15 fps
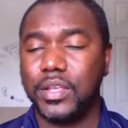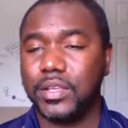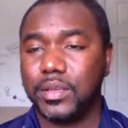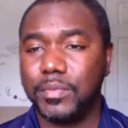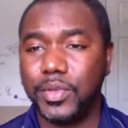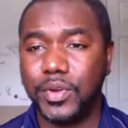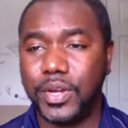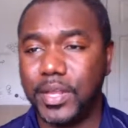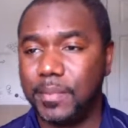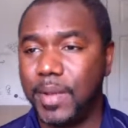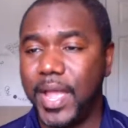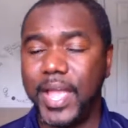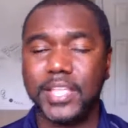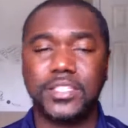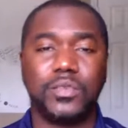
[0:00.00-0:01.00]
community
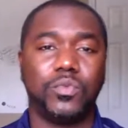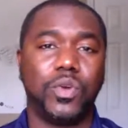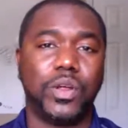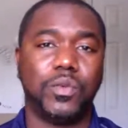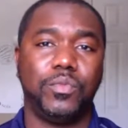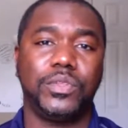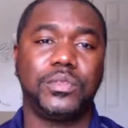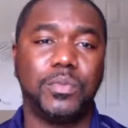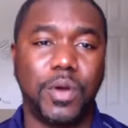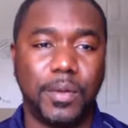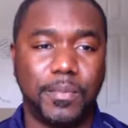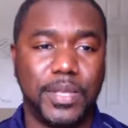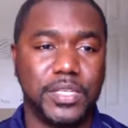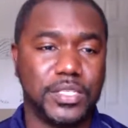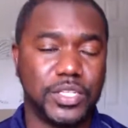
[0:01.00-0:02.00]
banks and working with
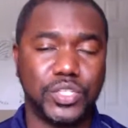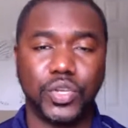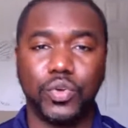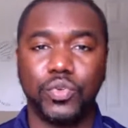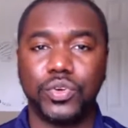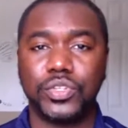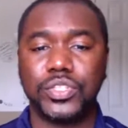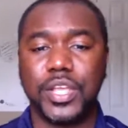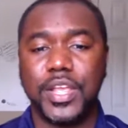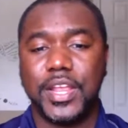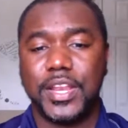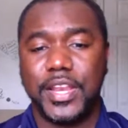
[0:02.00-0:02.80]
small business owners,